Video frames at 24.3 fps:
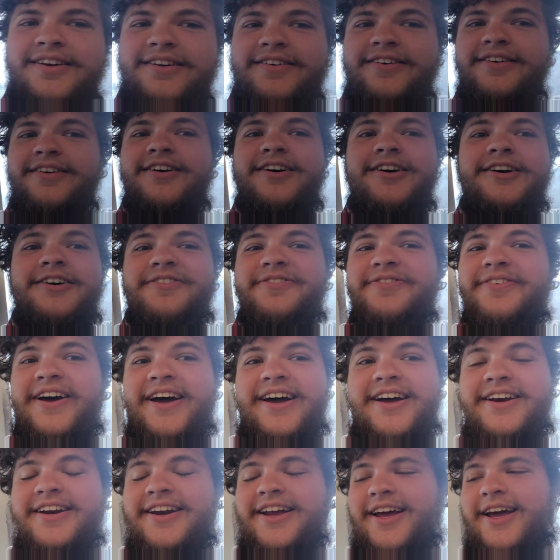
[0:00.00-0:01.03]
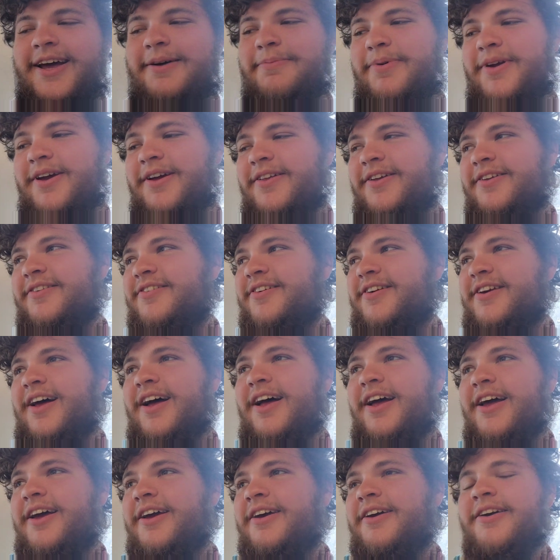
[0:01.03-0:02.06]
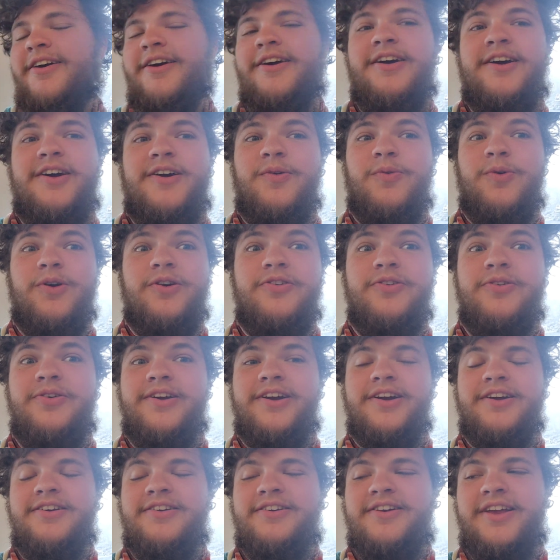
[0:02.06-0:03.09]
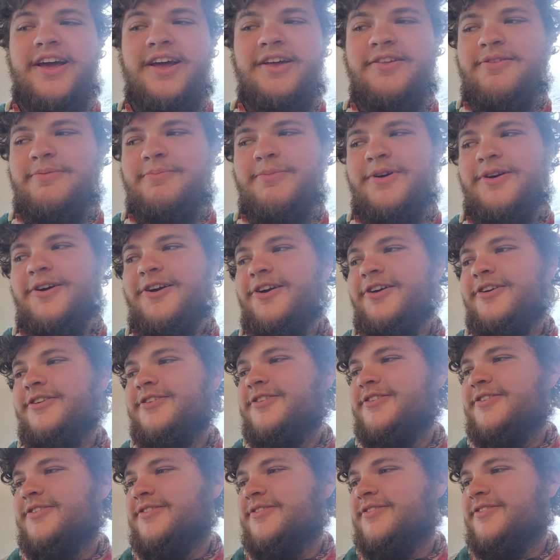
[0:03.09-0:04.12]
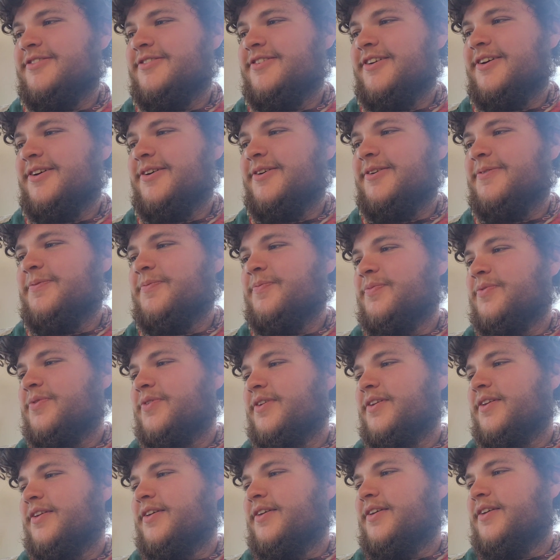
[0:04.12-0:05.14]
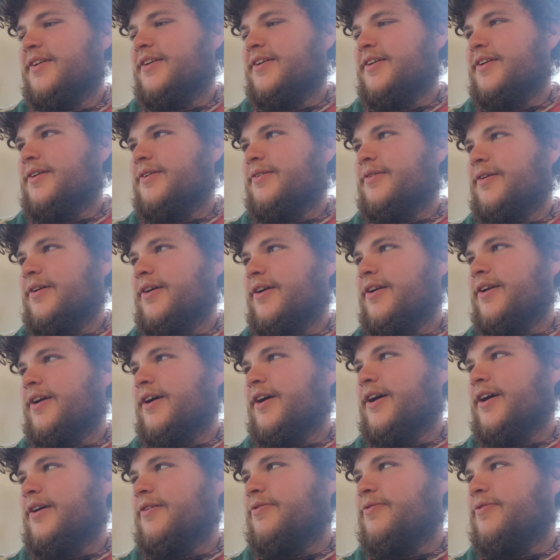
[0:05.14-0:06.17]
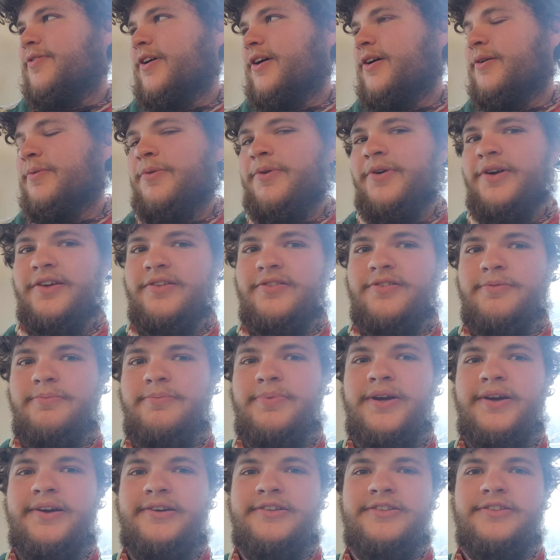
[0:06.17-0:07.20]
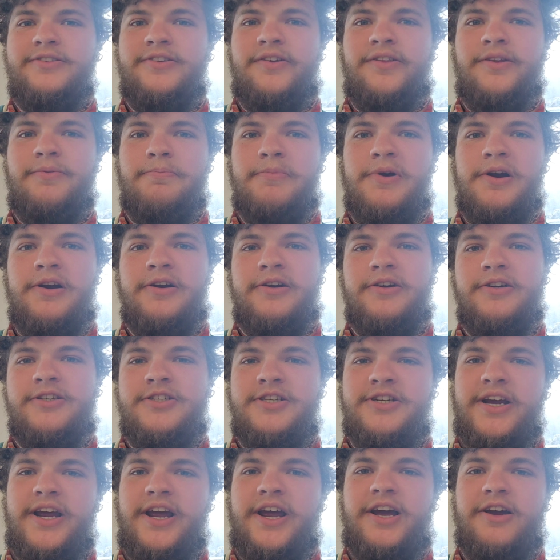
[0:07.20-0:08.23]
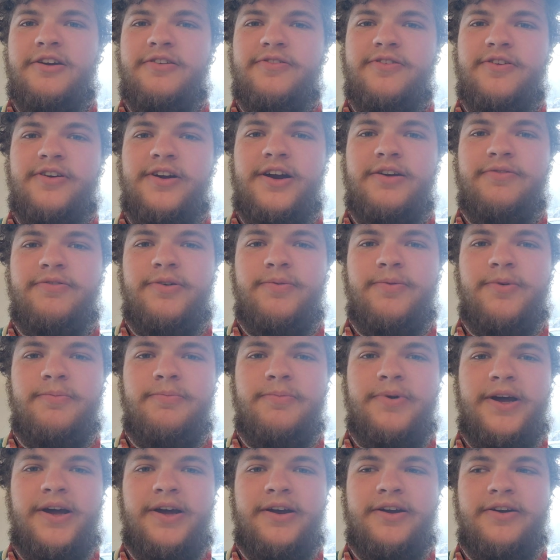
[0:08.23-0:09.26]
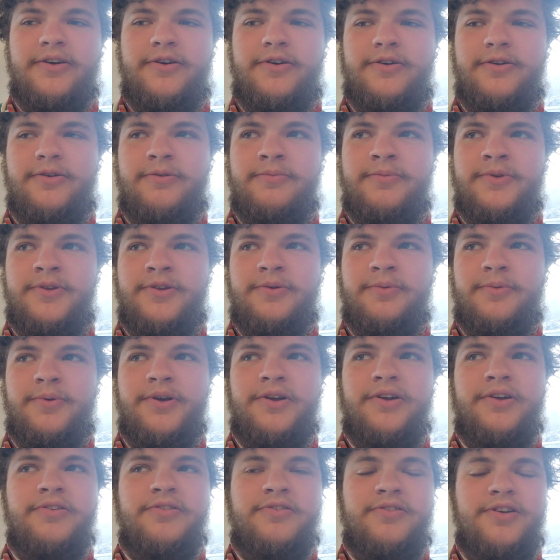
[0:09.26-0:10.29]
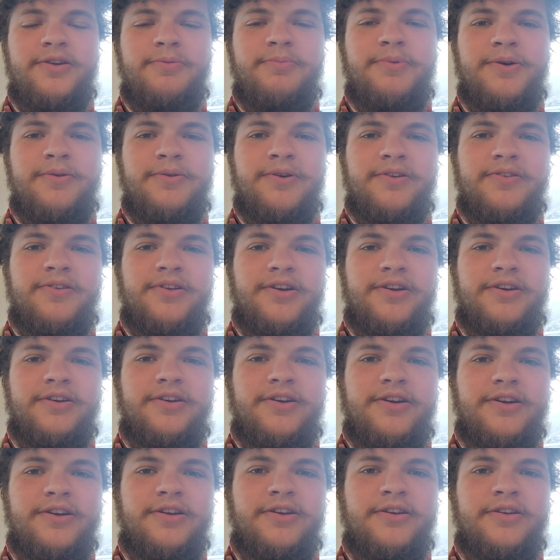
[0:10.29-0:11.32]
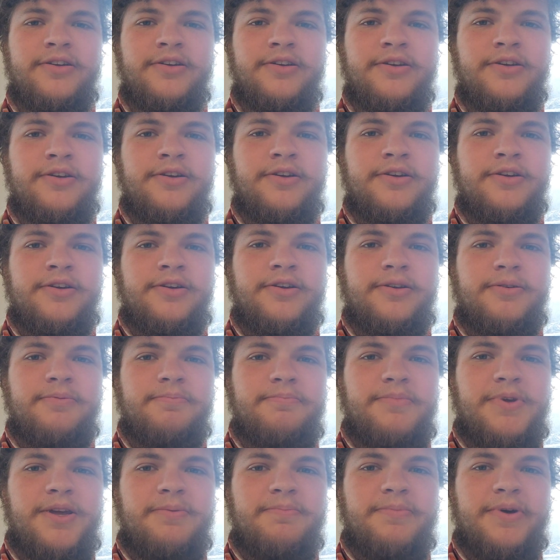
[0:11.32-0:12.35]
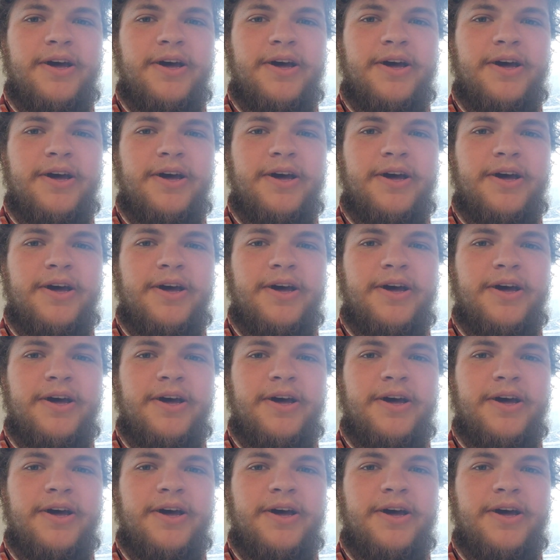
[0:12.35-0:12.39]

we're all fat and happy. And then tonight we're doing a death march. So we're gonna have fun. We'll get some pictures of the murder shack for everyone back home, and then Will and T-Bone I think are gonna meet